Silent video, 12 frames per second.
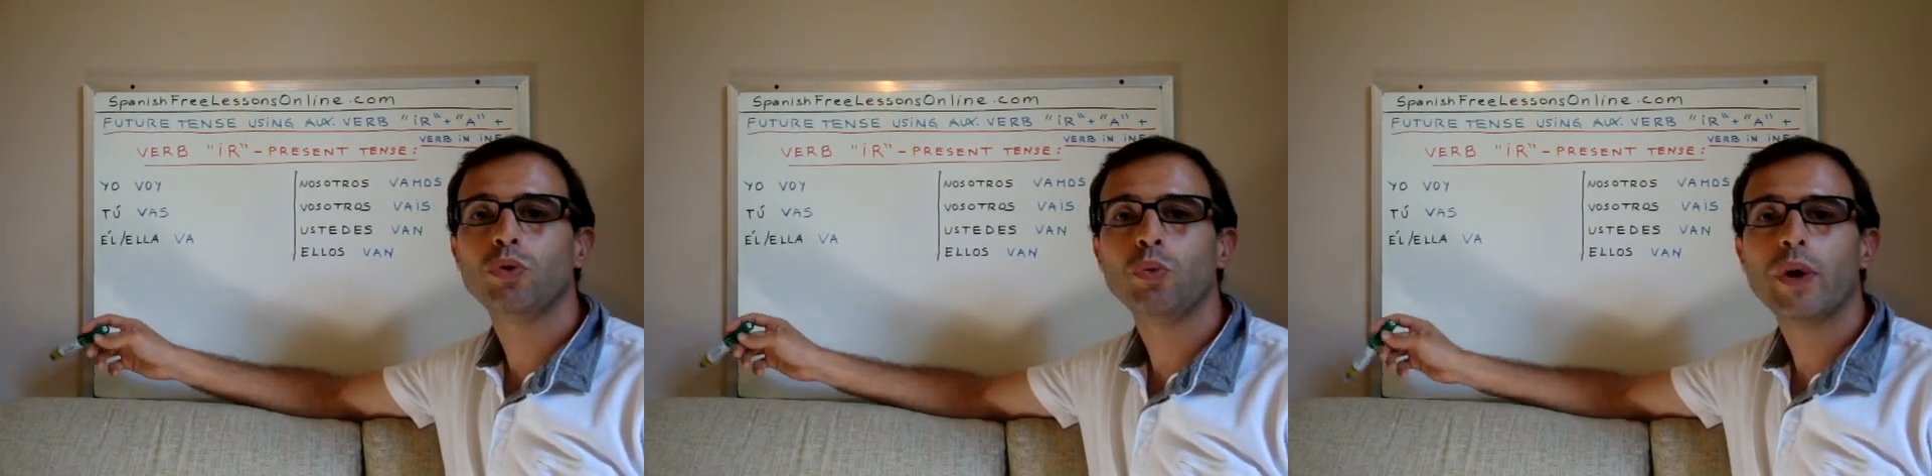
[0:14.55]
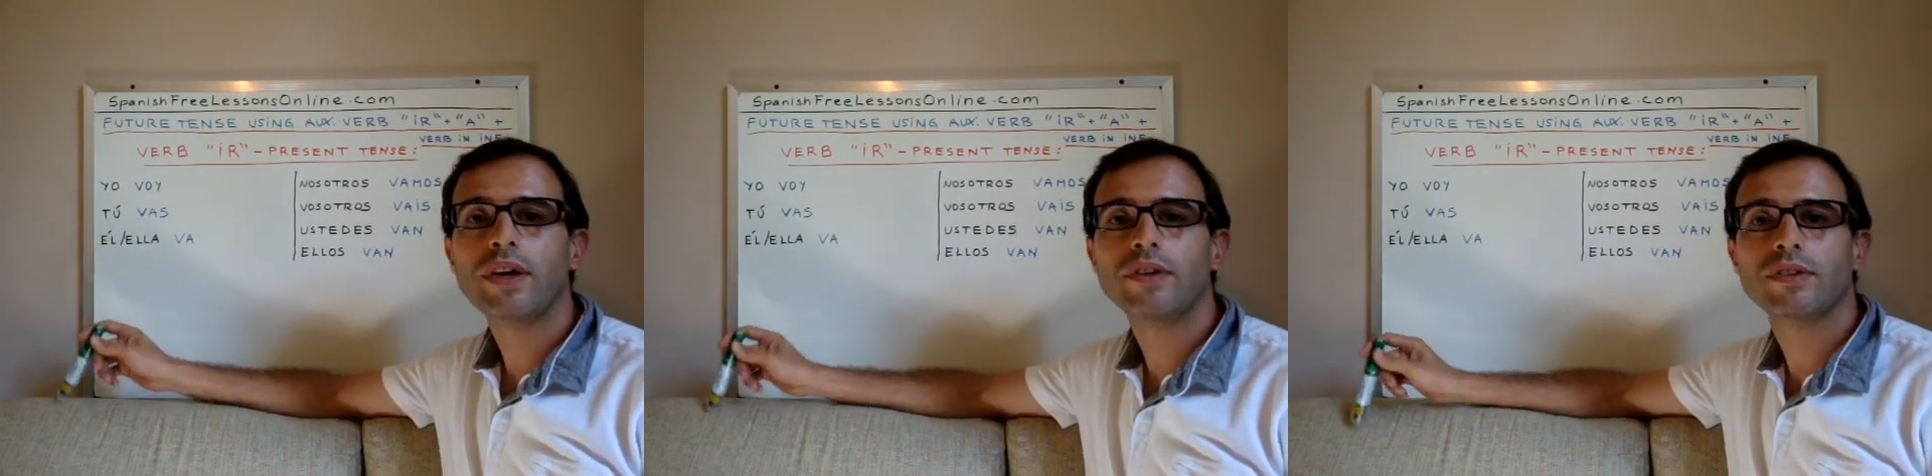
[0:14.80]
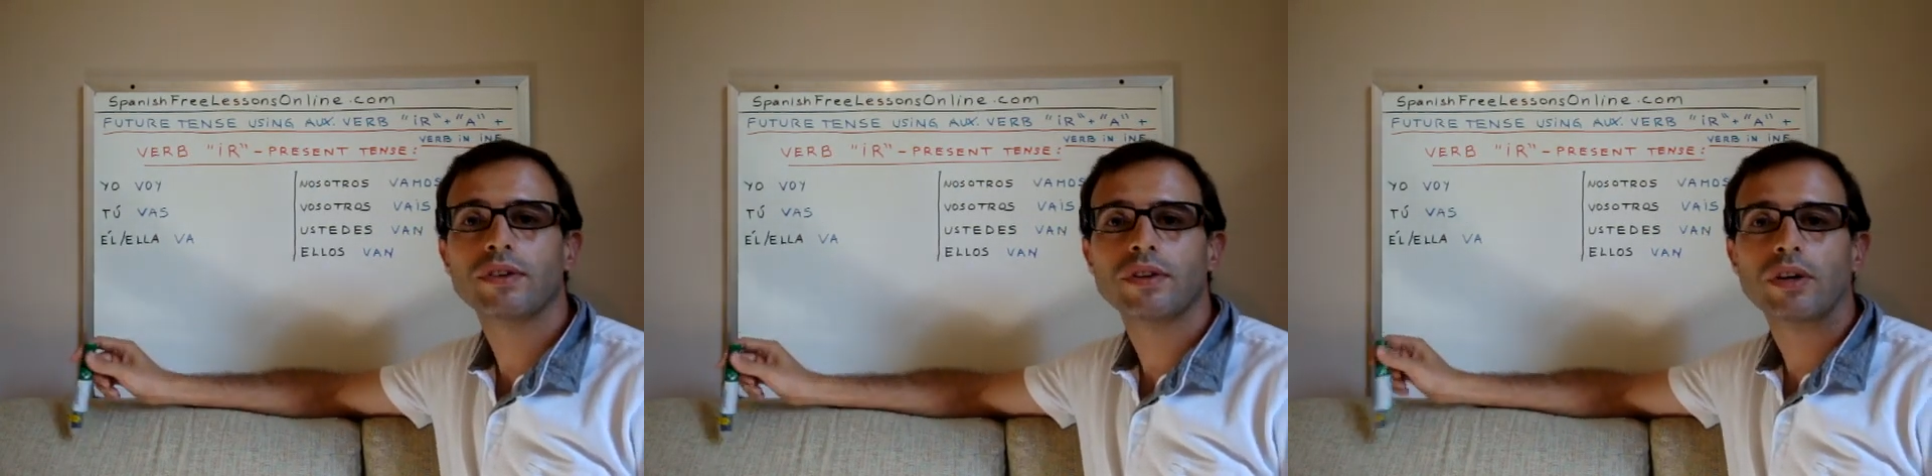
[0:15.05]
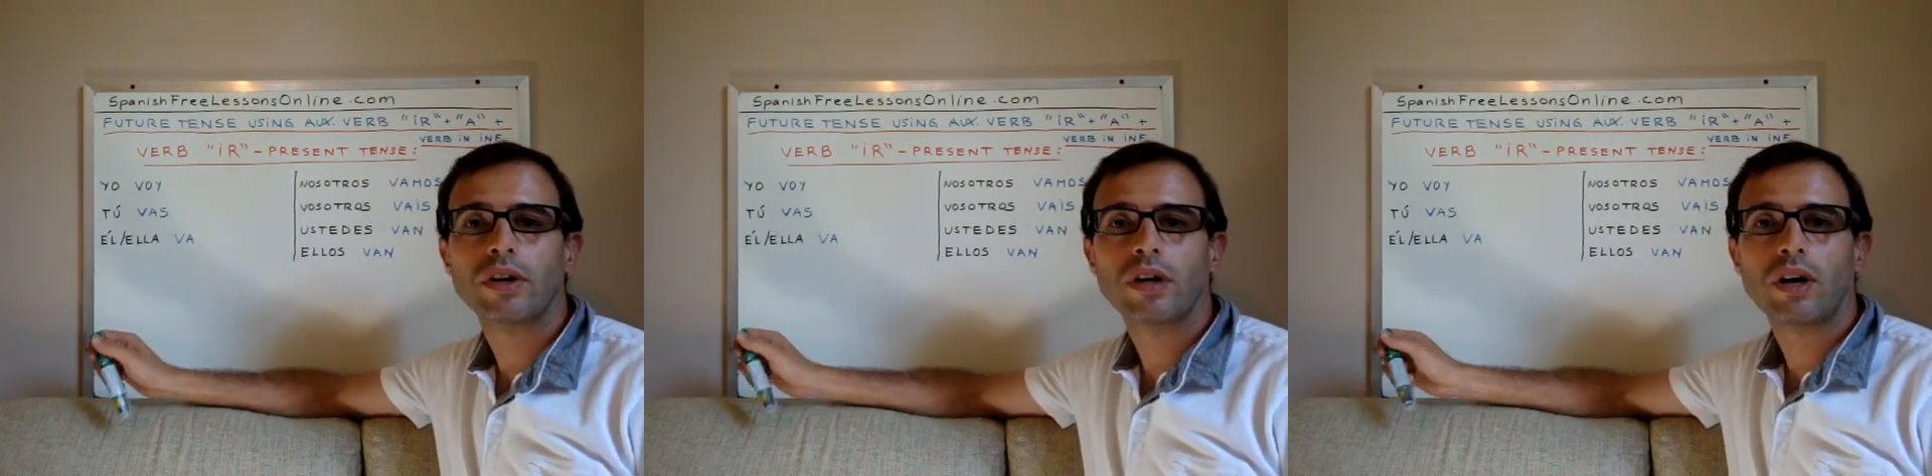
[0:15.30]
ways
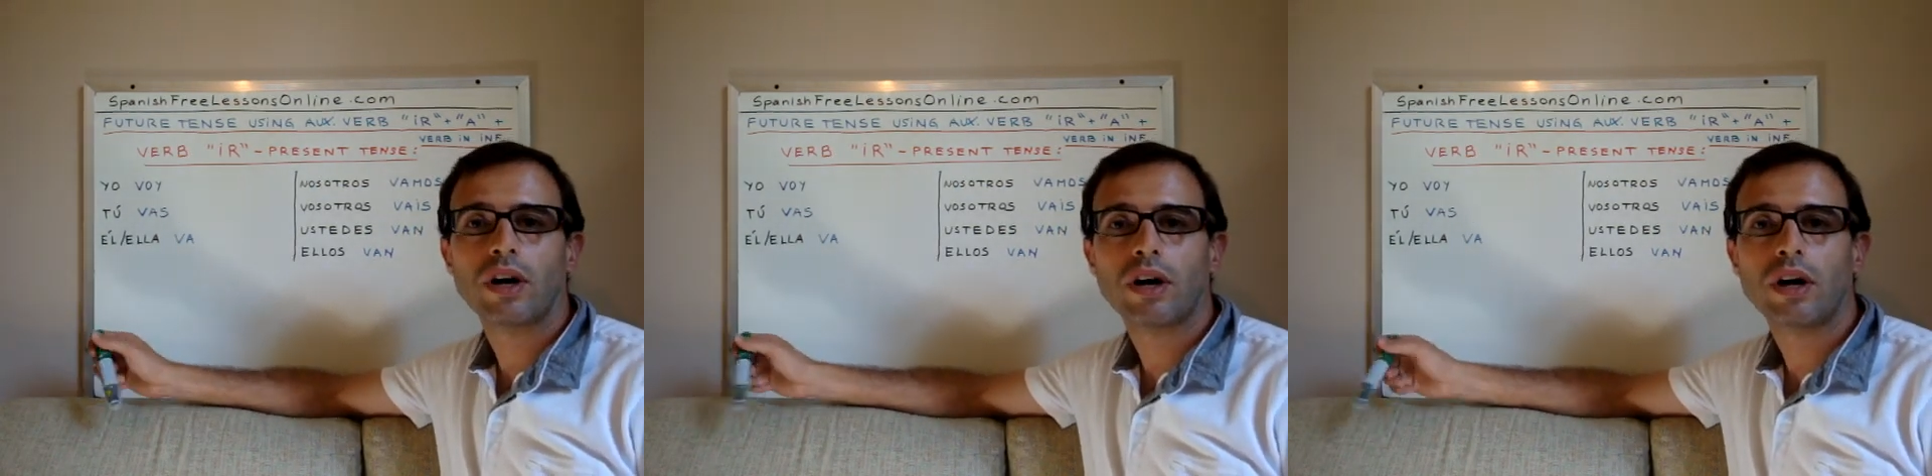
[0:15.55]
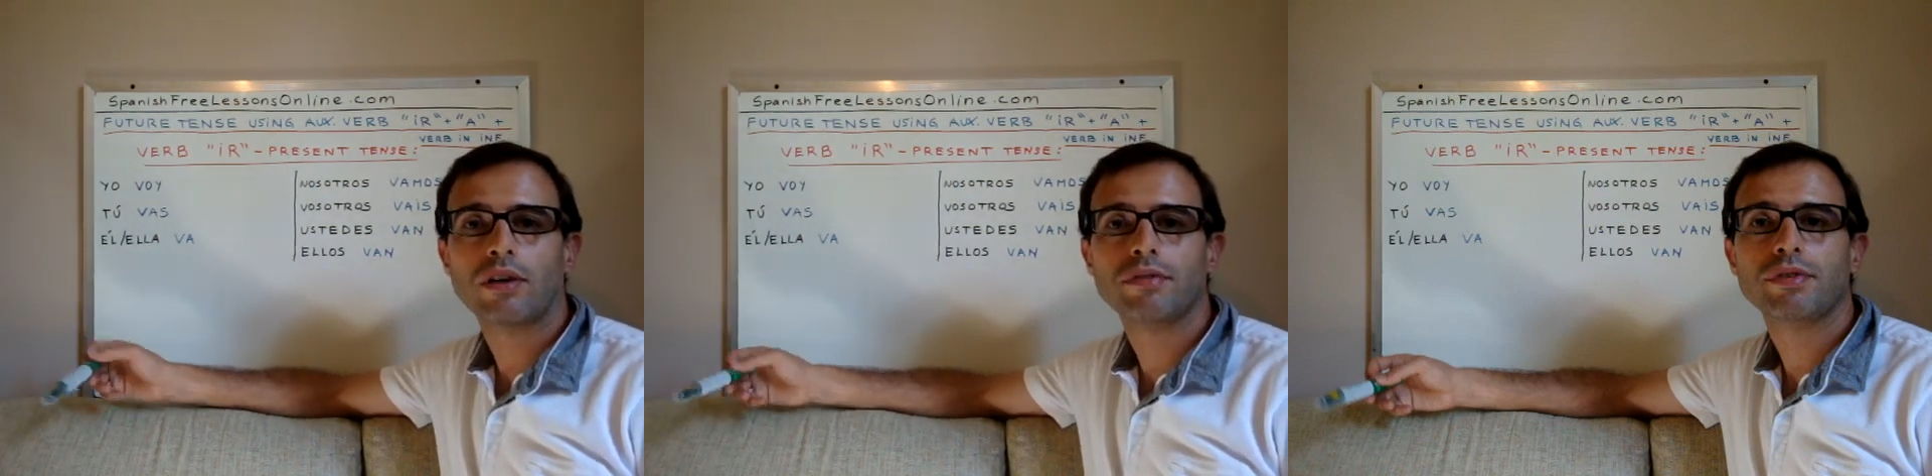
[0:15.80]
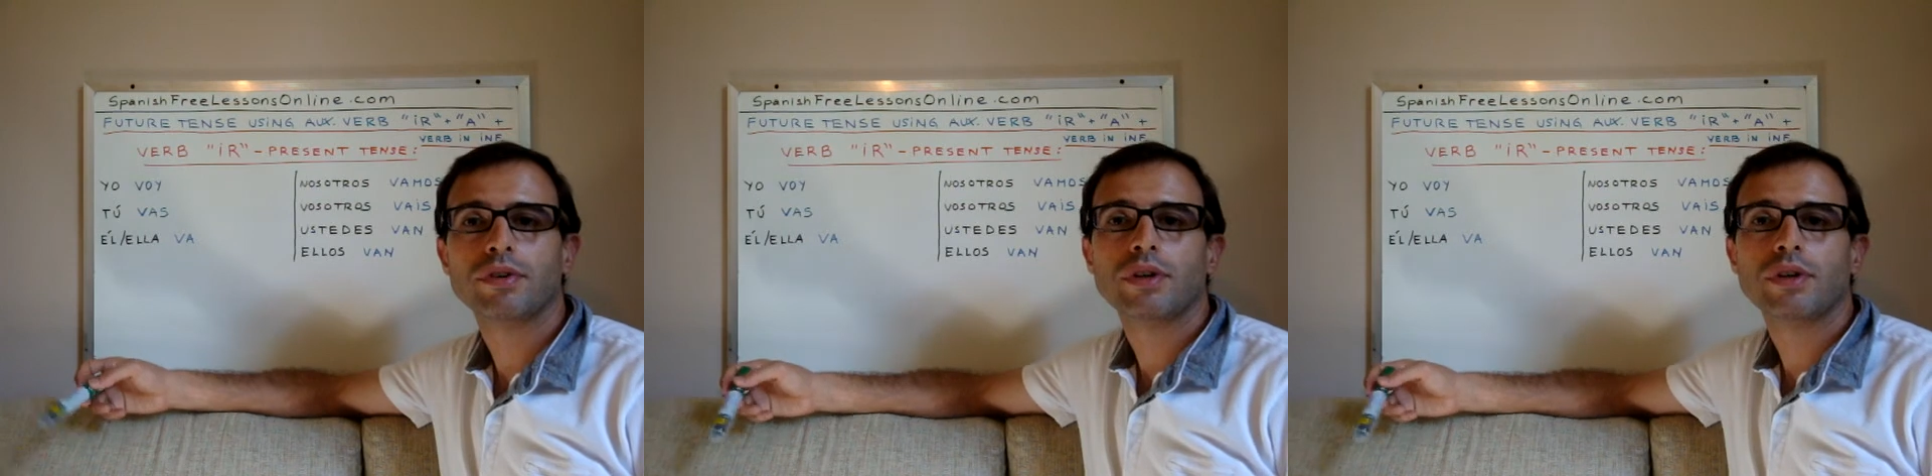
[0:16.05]
of